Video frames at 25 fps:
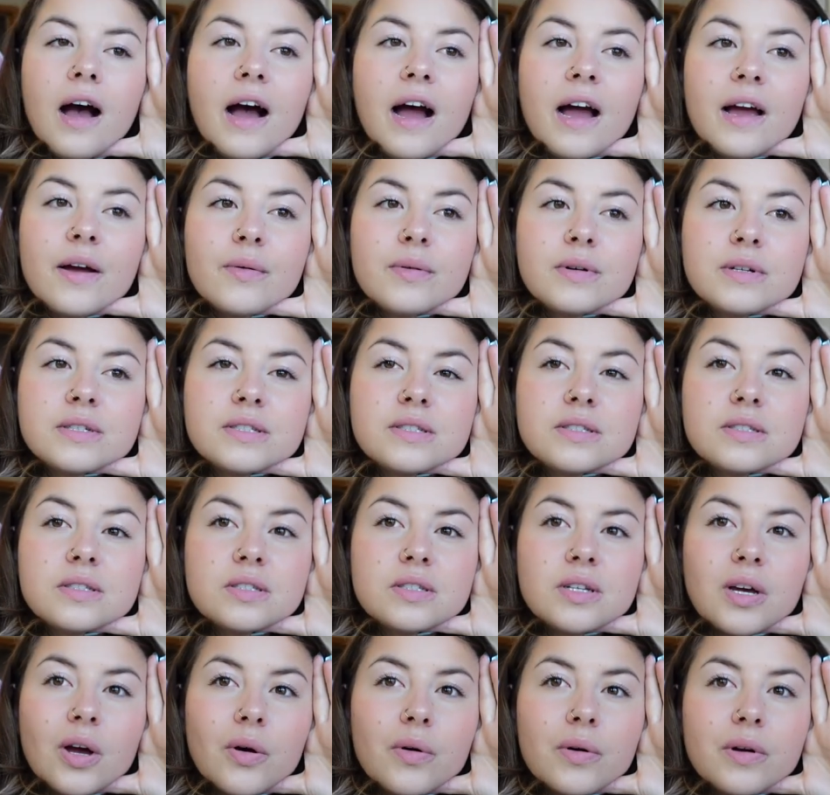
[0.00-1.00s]
I was
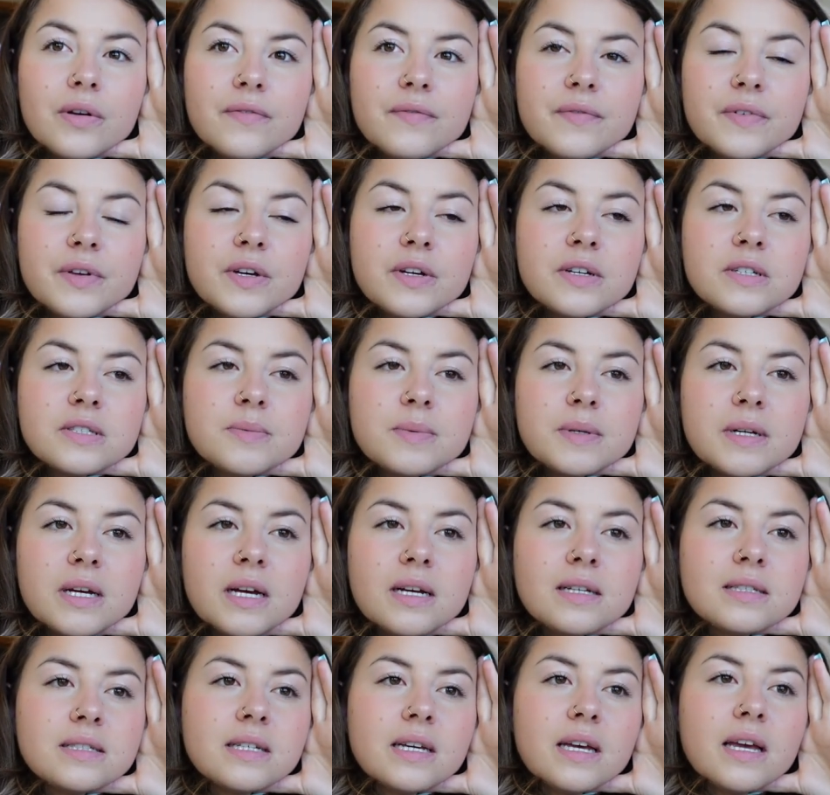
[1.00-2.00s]
so confused
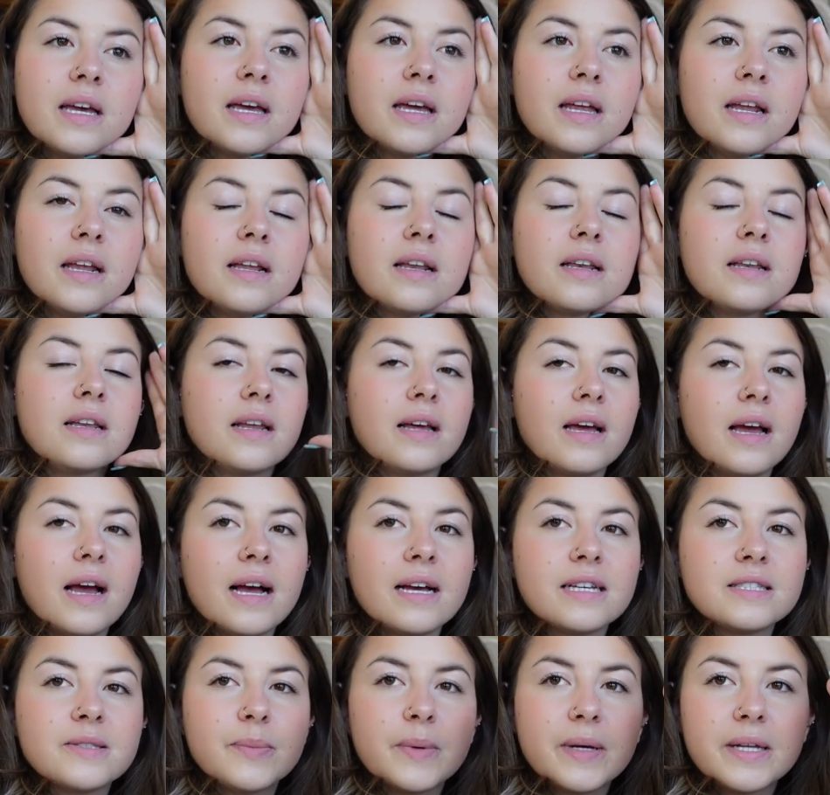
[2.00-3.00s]
because it
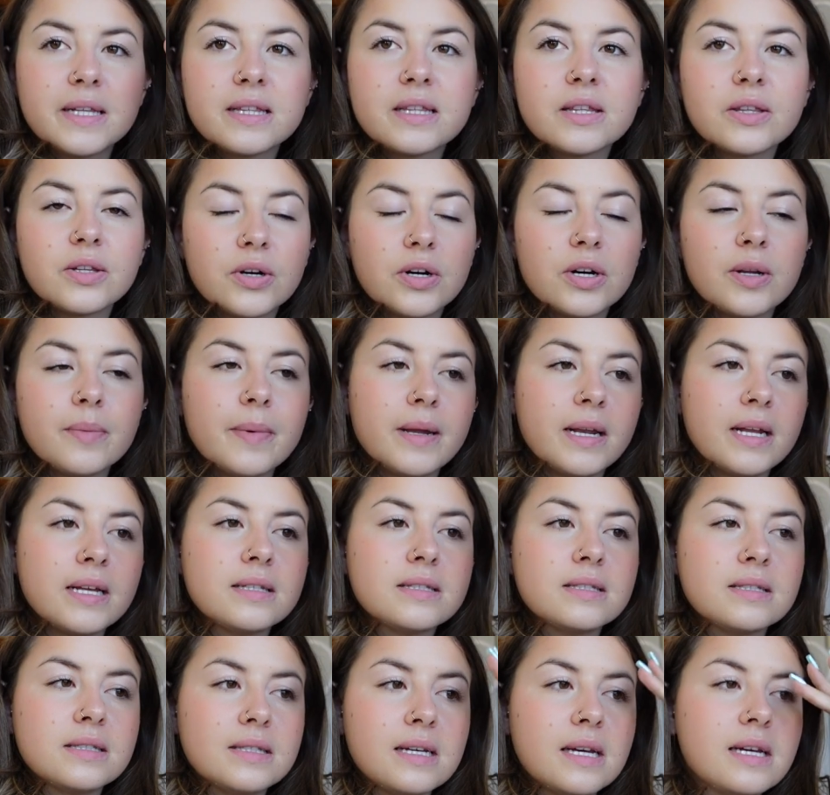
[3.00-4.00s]
has been 30
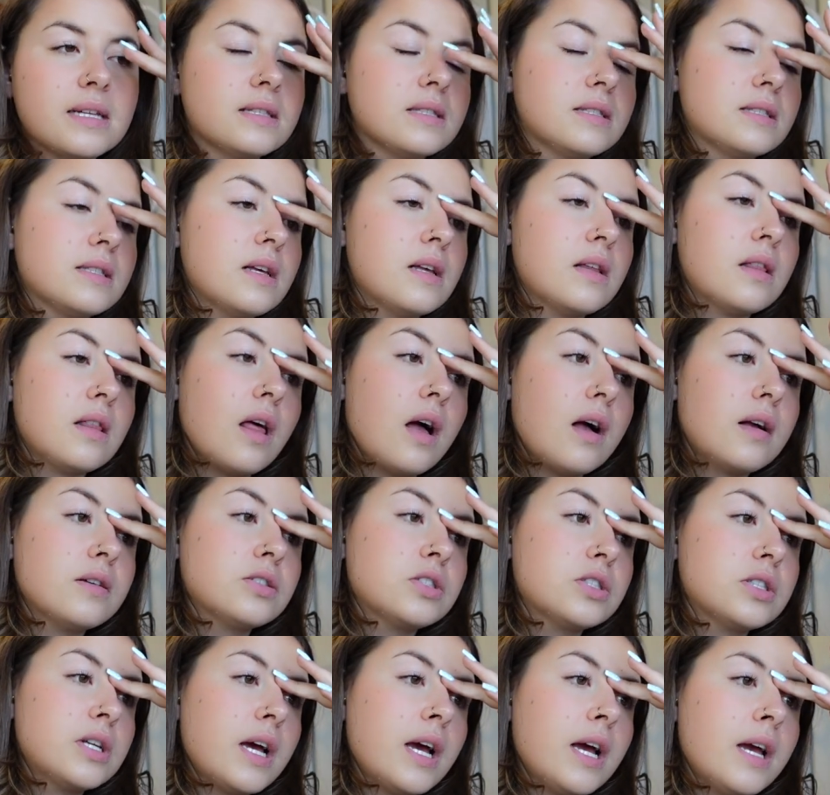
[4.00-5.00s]
minutes since
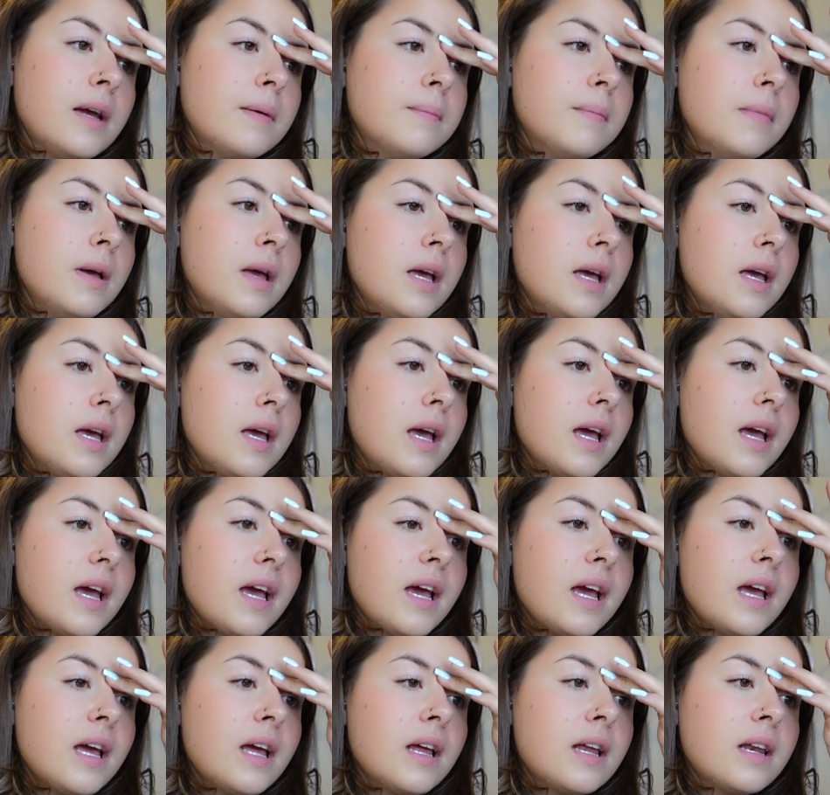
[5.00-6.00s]
launch time,
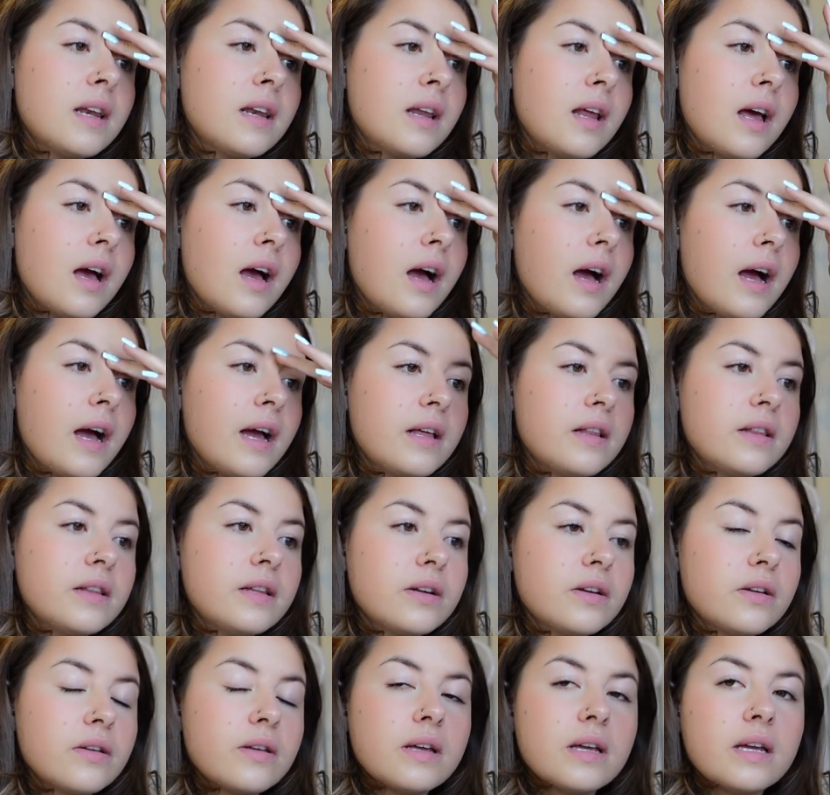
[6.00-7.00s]
and I
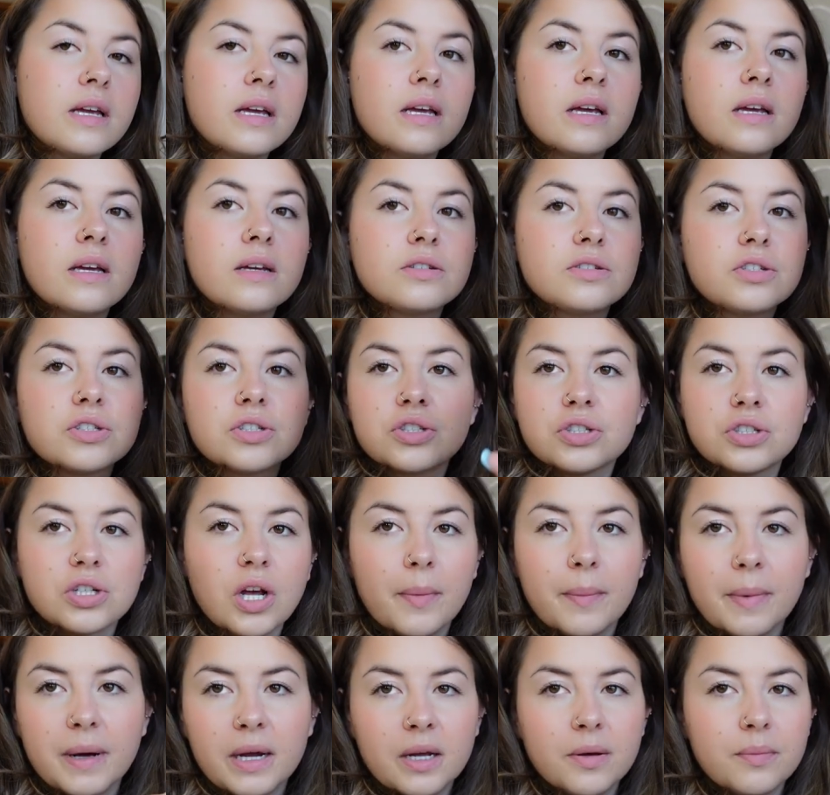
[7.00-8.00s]
literally just
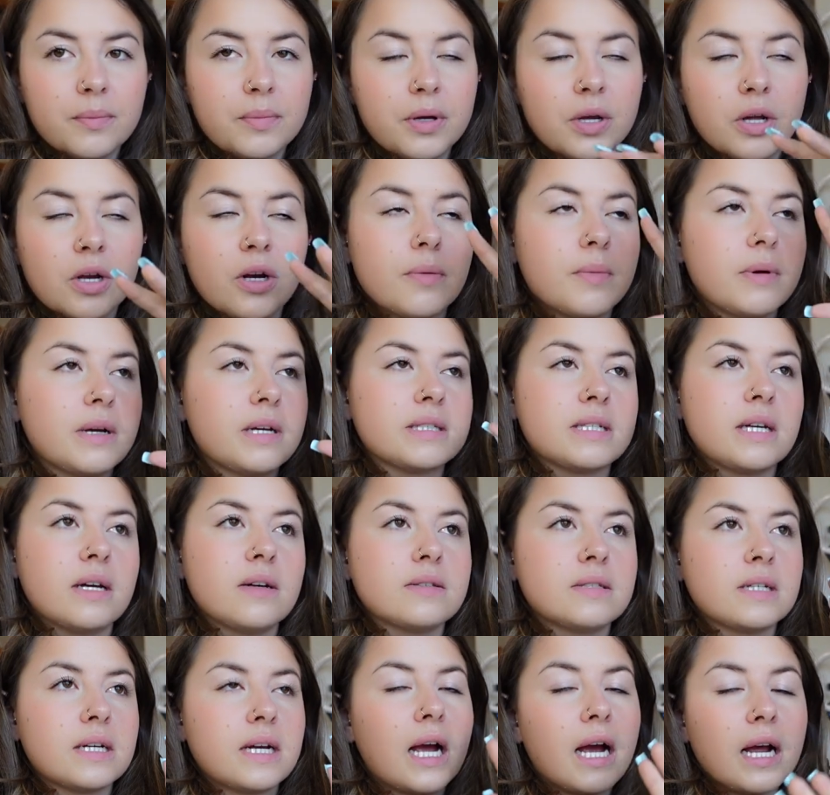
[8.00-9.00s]
shut my computer because I
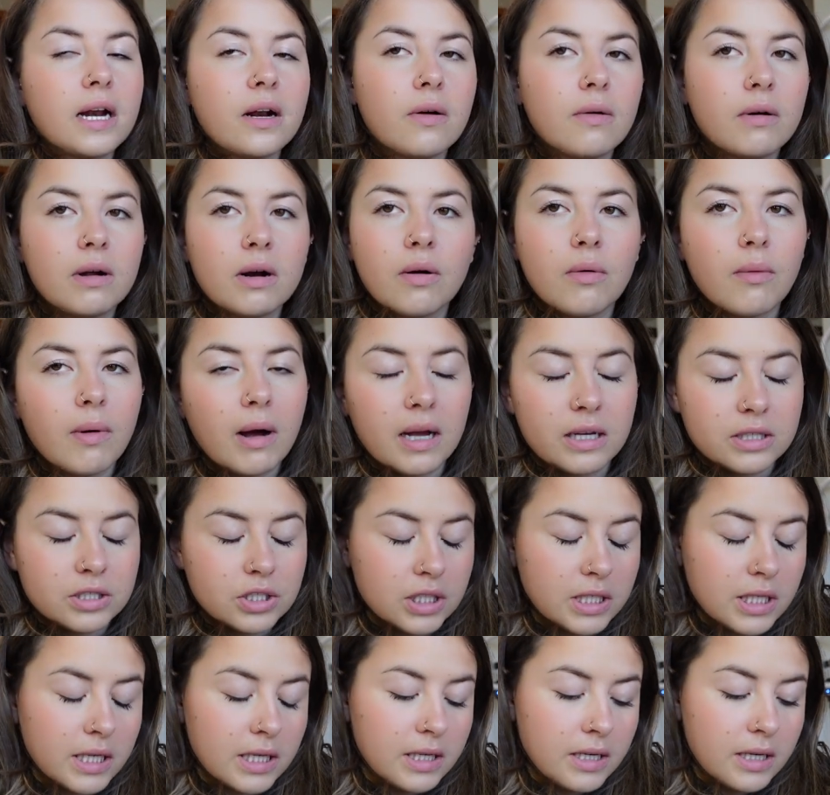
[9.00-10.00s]
was like, I don't want to
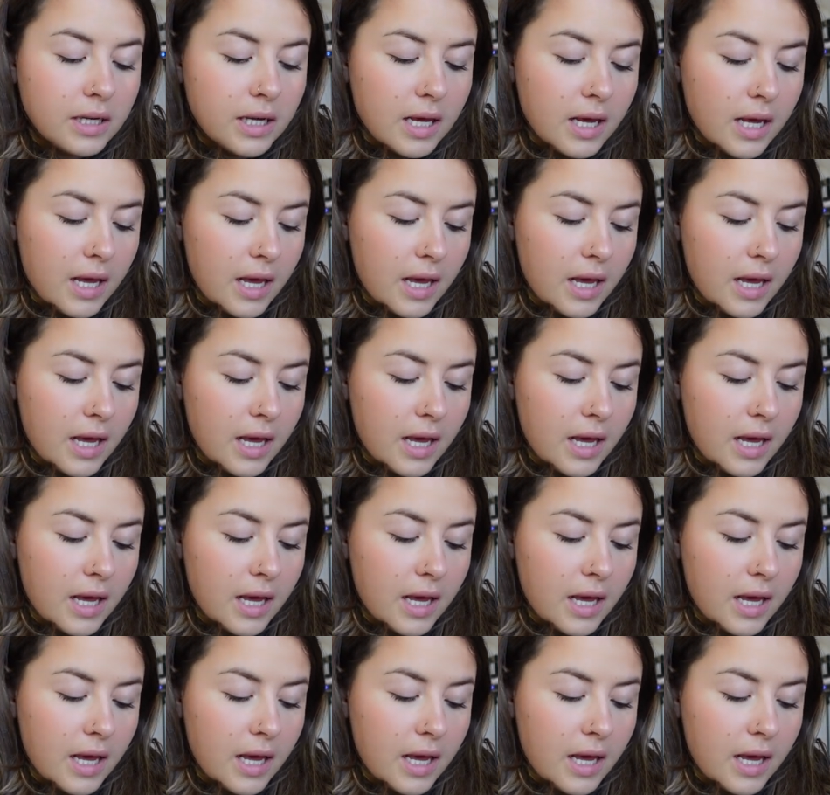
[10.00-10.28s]
watch it.